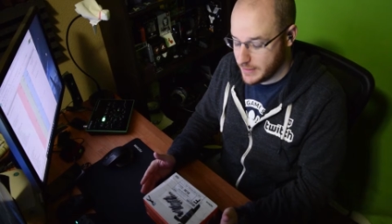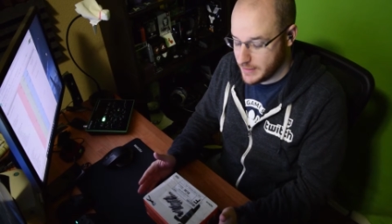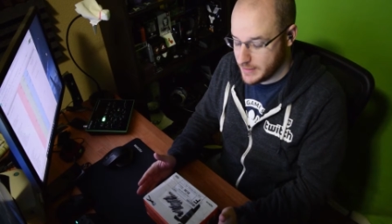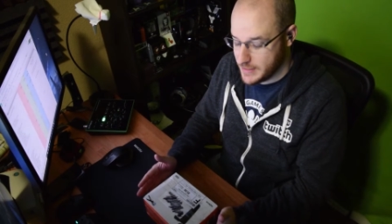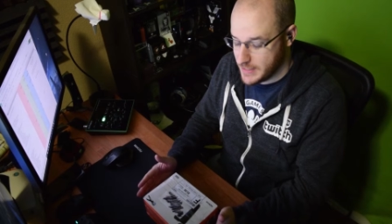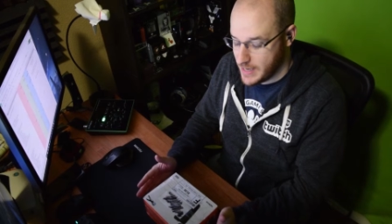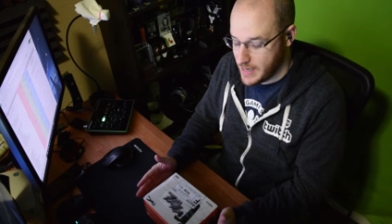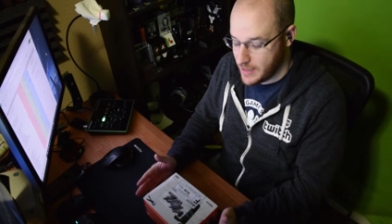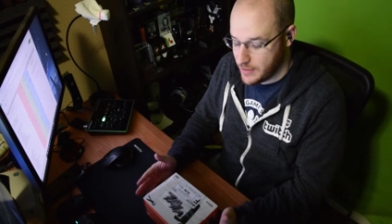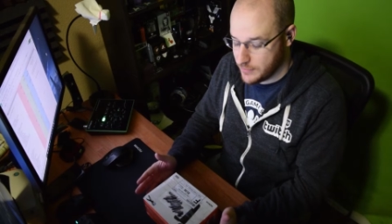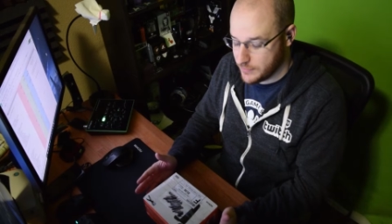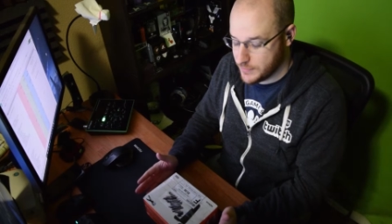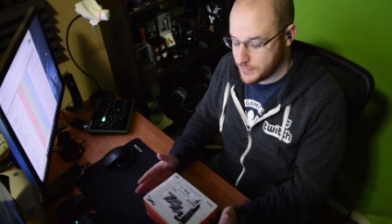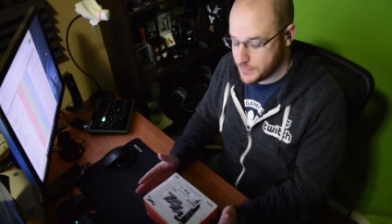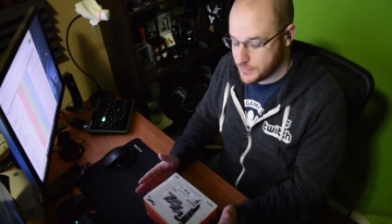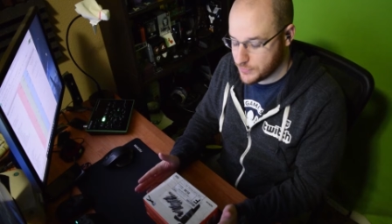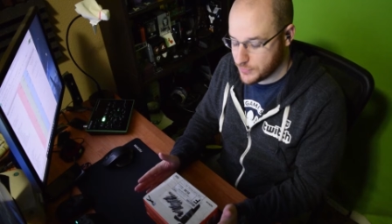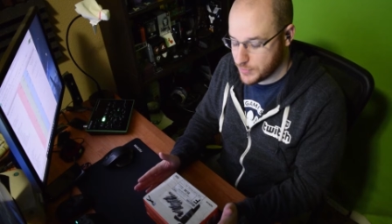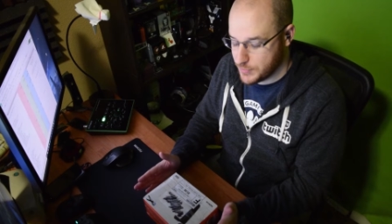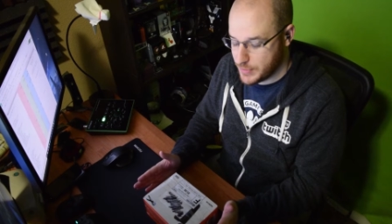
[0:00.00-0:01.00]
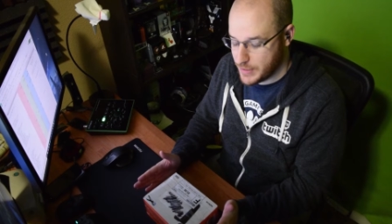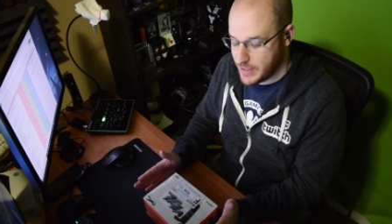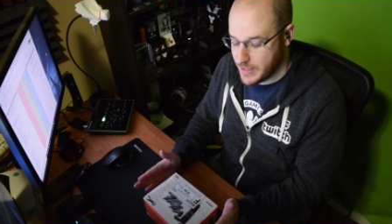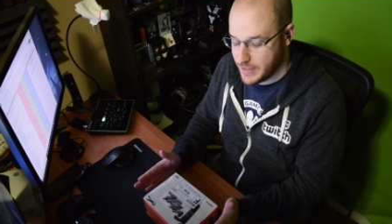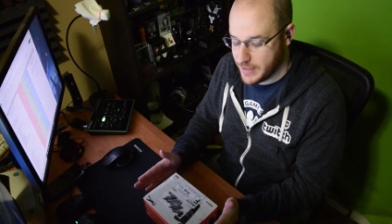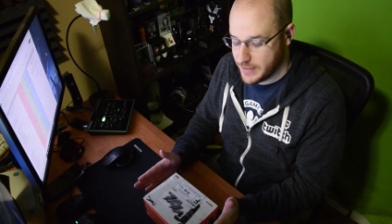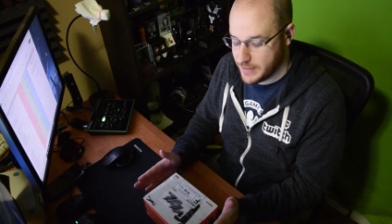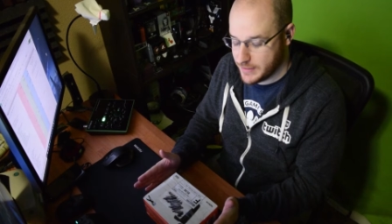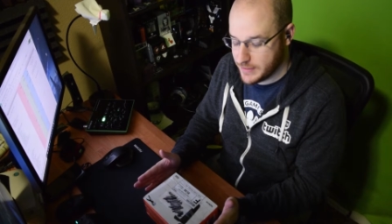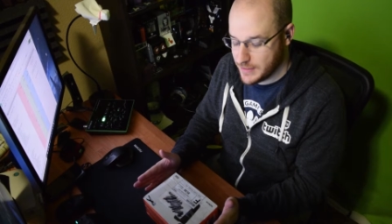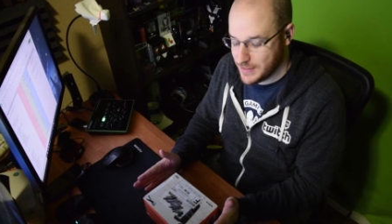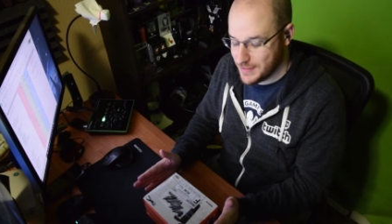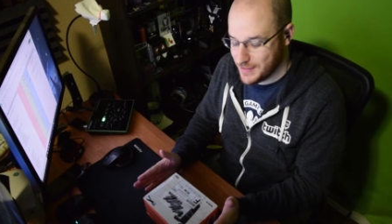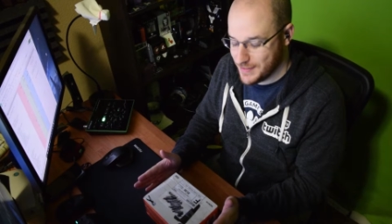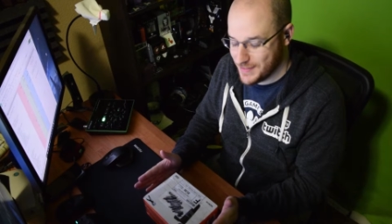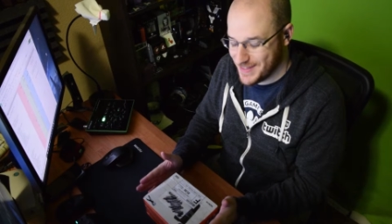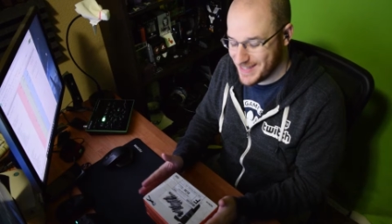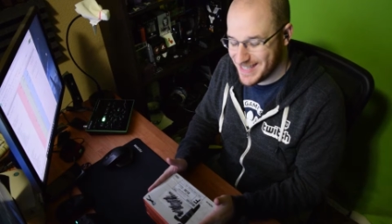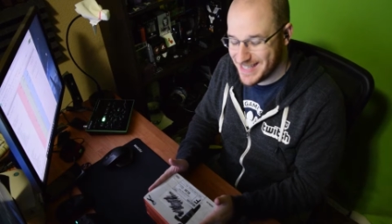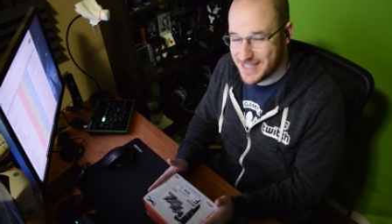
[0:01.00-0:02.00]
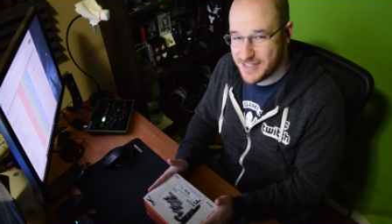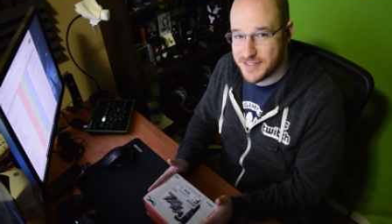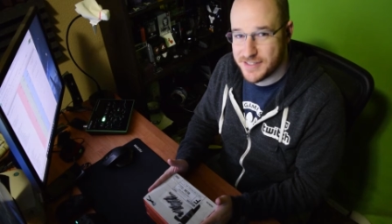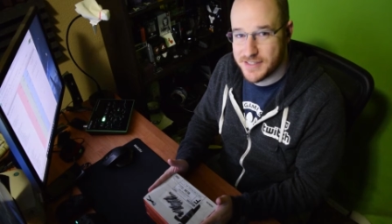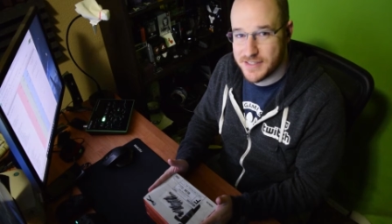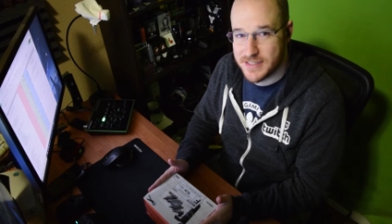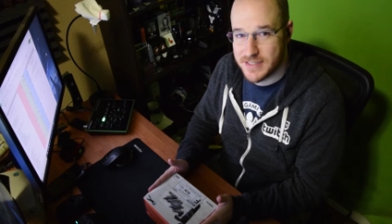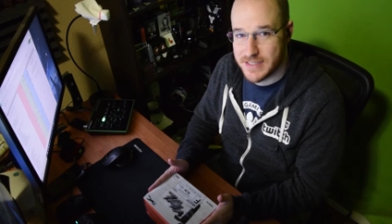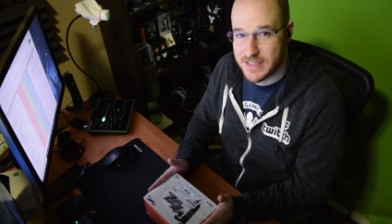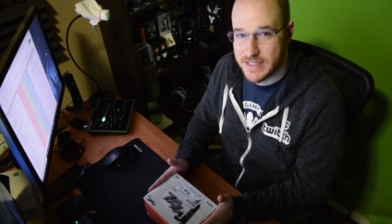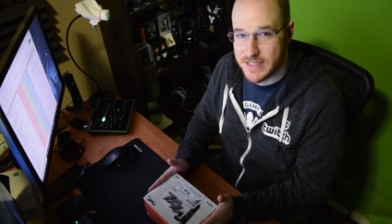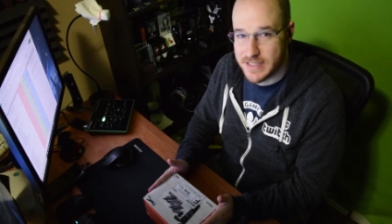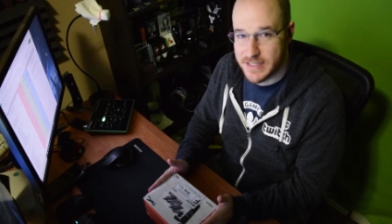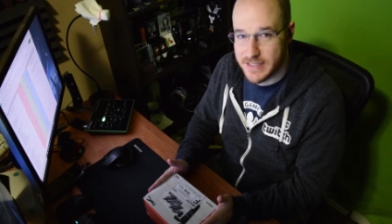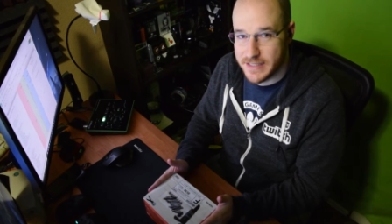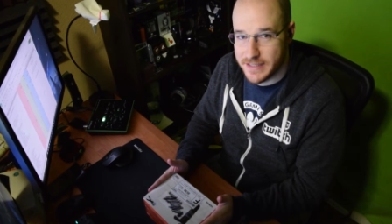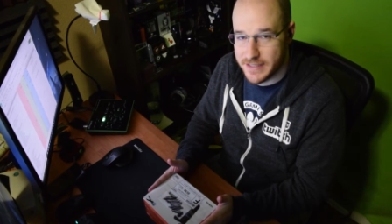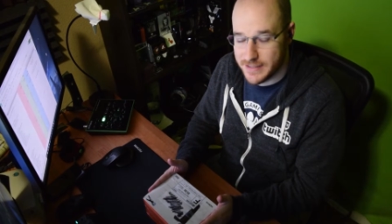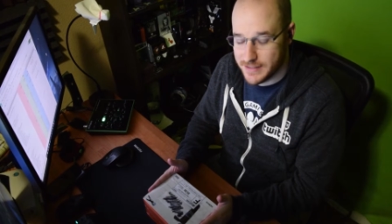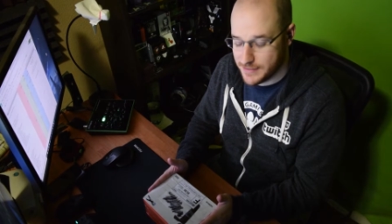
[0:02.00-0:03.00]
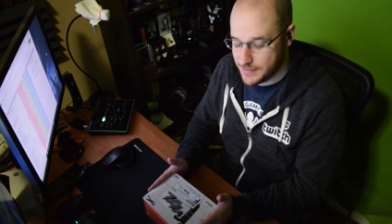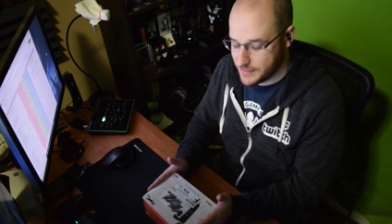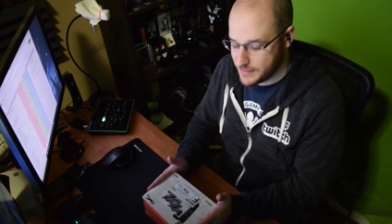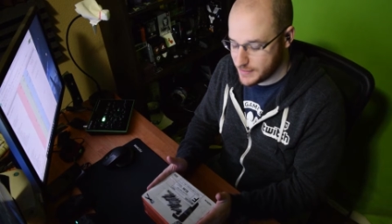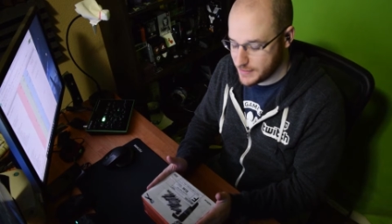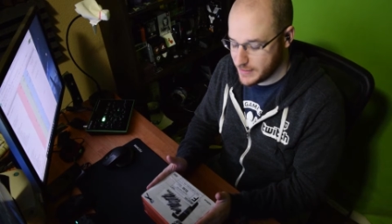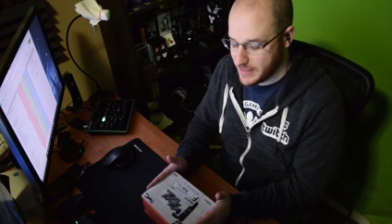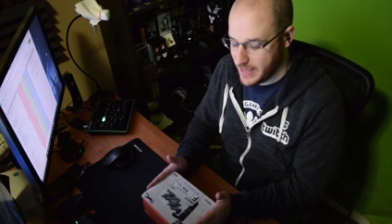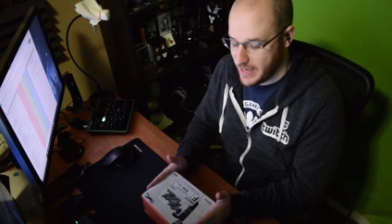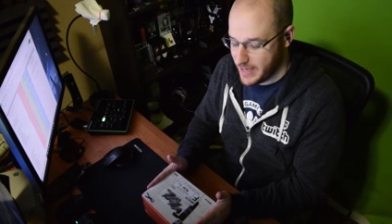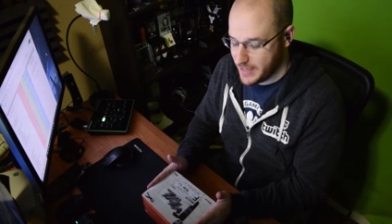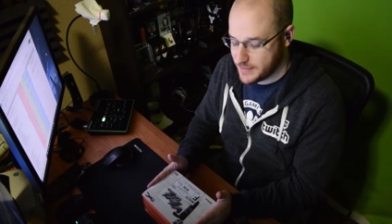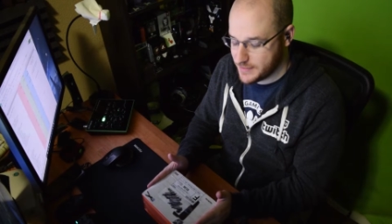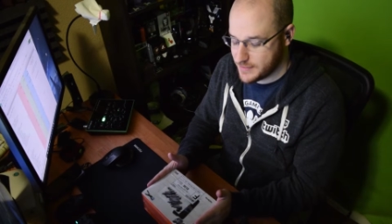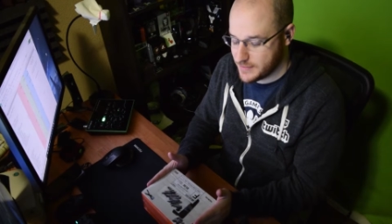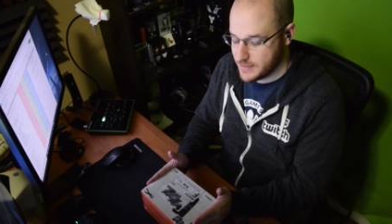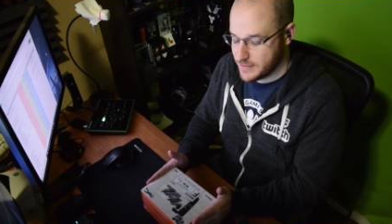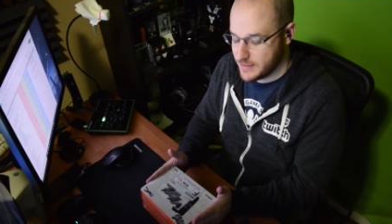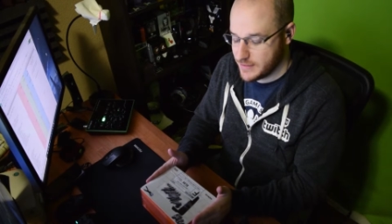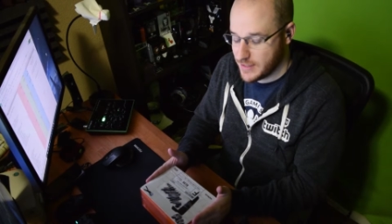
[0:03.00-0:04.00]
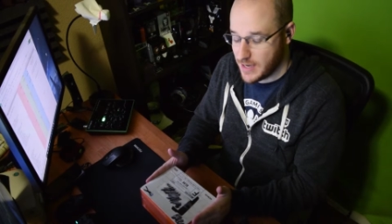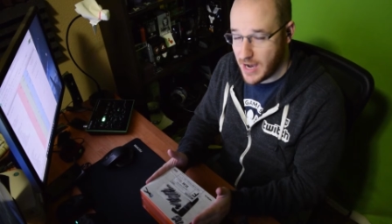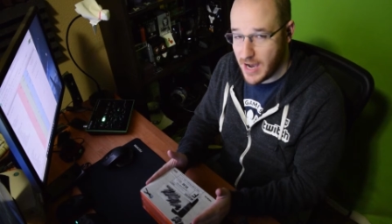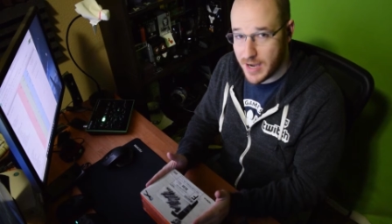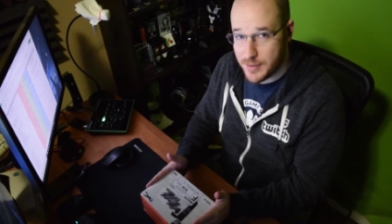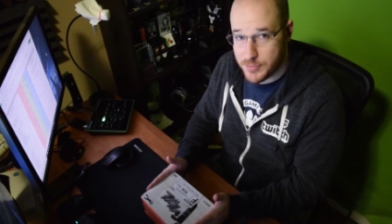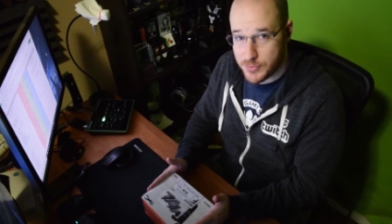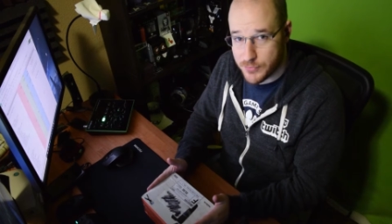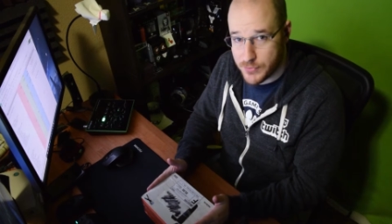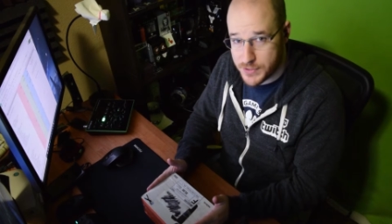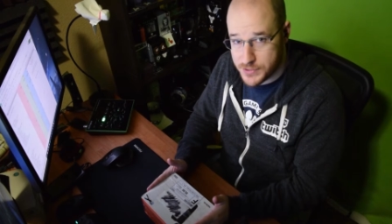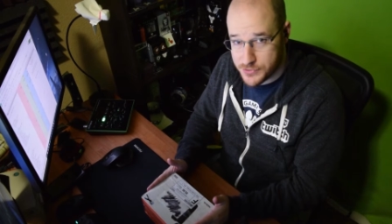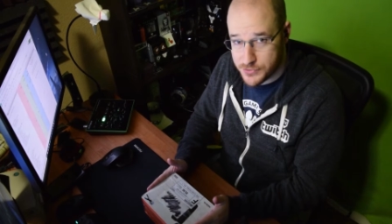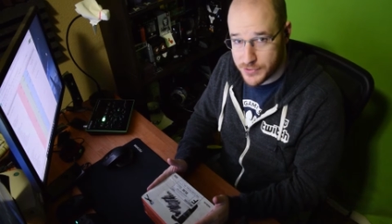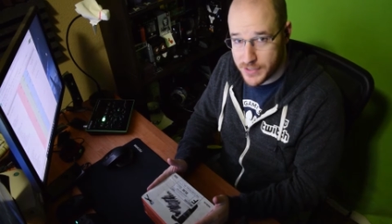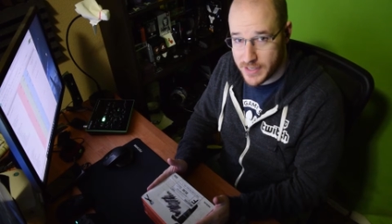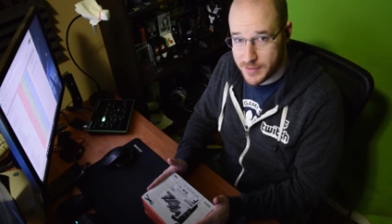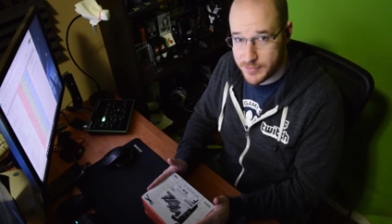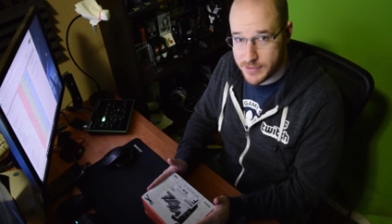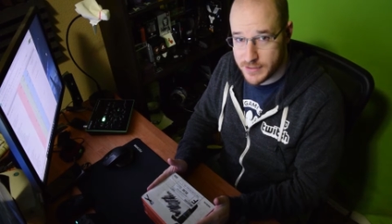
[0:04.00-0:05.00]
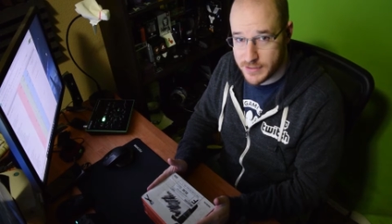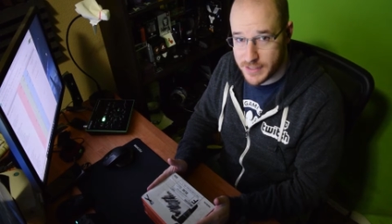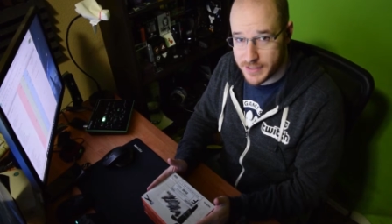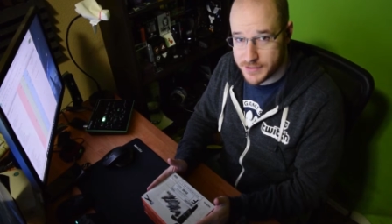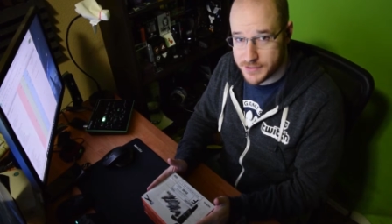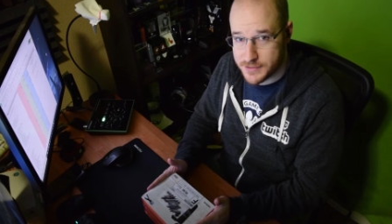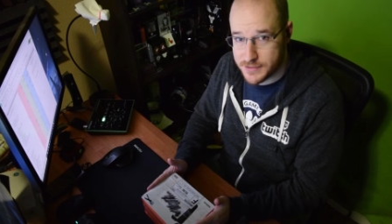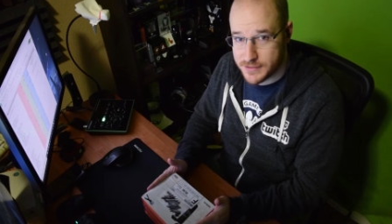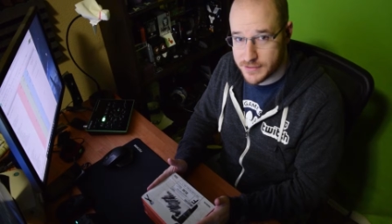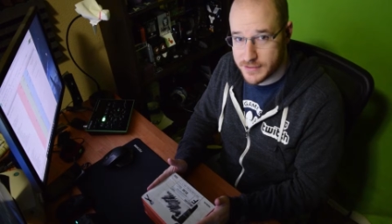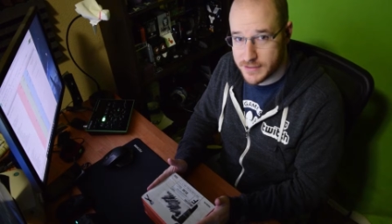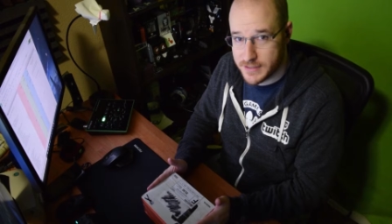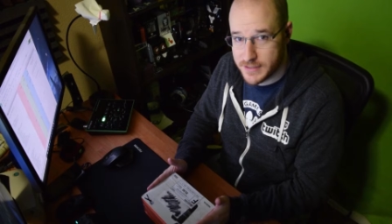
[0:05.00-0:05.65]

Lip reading: Now, the story behind this is that I'm a retro game collector.